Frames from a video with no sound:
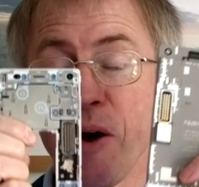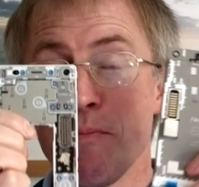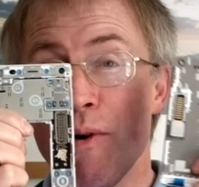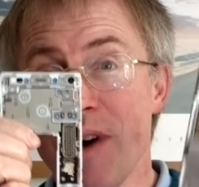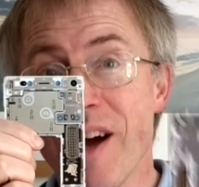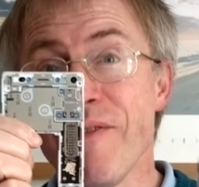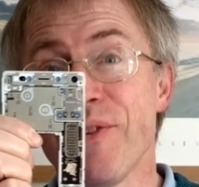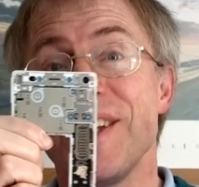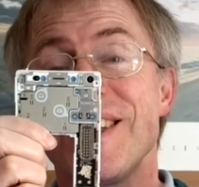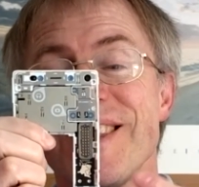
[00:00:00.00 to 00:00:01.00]
Moreover,
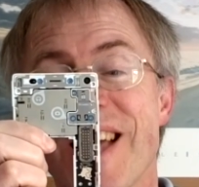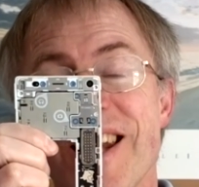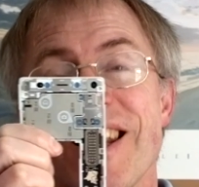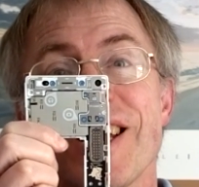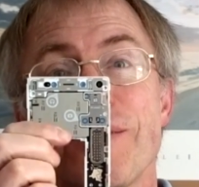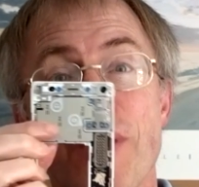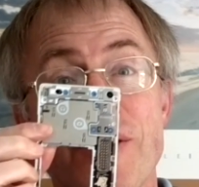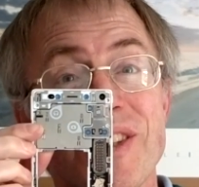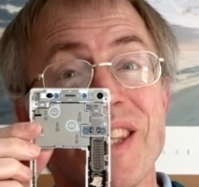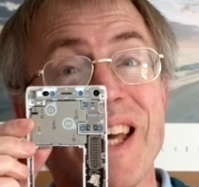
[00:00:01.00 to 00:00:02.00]
this then
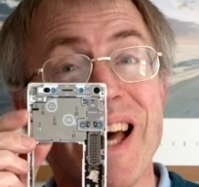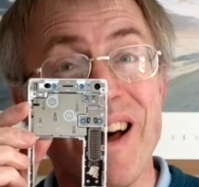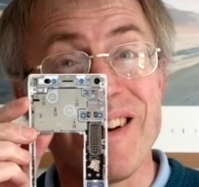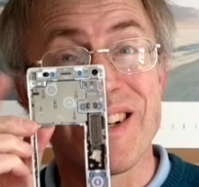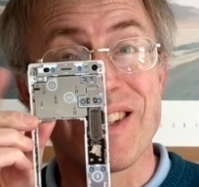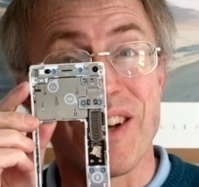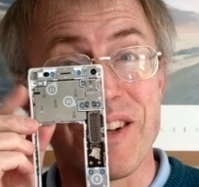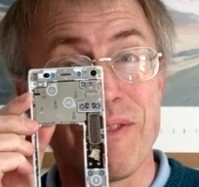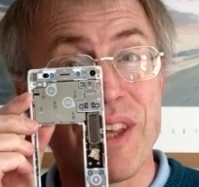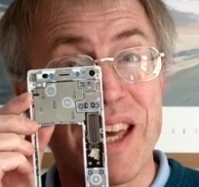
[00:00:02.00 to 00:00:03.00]
exposes the
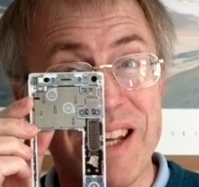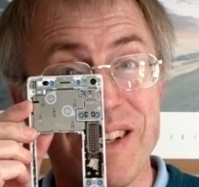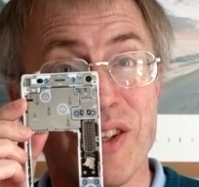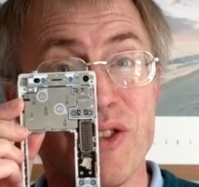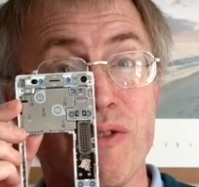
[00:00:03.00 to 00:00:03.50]
underside of the innards,